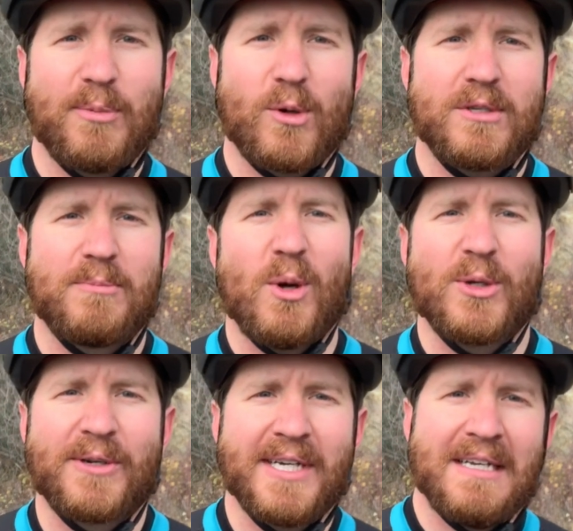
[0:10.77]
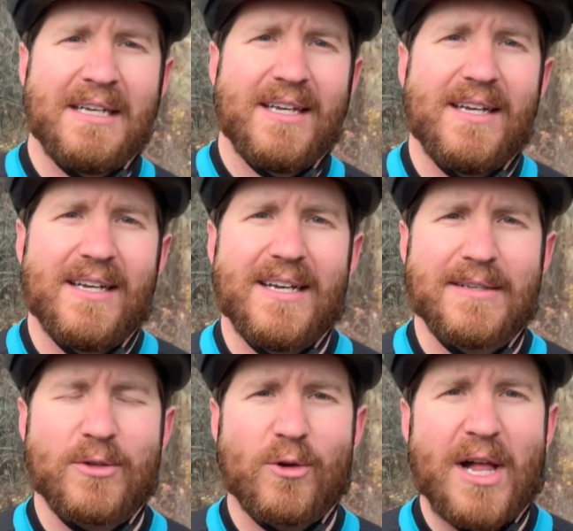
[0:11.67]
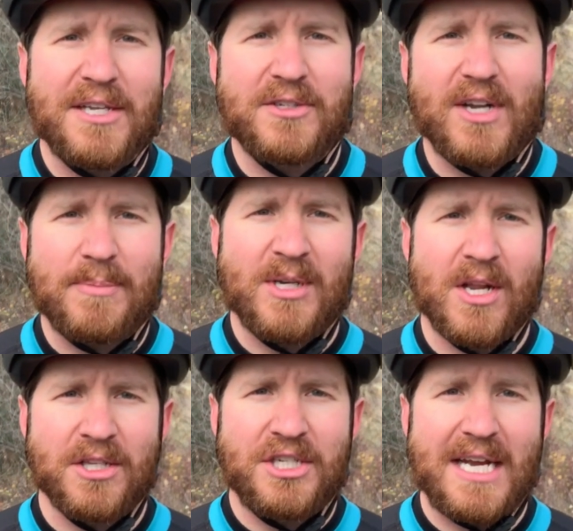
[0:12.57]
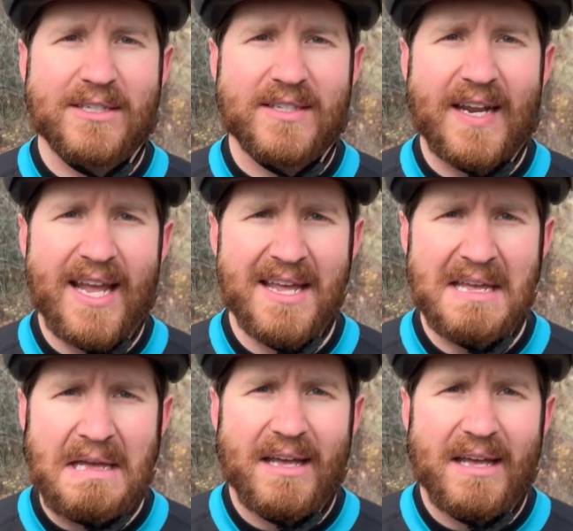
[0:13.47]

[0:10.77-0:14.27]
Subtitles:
Boards, Bouldering. So glad you stopped in on the channel today.